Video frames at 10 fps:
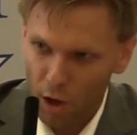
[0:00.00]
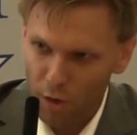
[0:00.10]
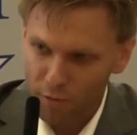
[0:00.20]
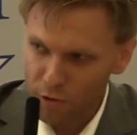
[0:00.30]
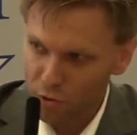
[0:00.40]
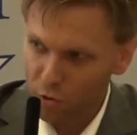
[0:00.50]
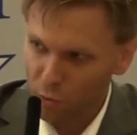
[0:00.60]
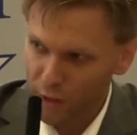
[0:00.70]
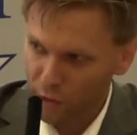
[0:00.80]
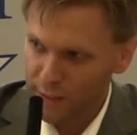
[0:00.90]

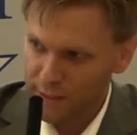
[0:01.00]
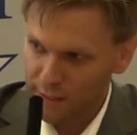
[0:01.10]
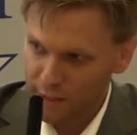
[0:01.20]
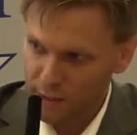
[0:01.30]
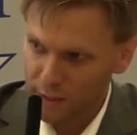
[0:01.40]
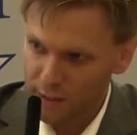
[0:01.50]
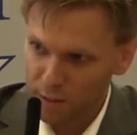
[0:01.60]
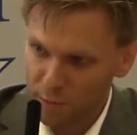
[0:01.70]
official record as it exists.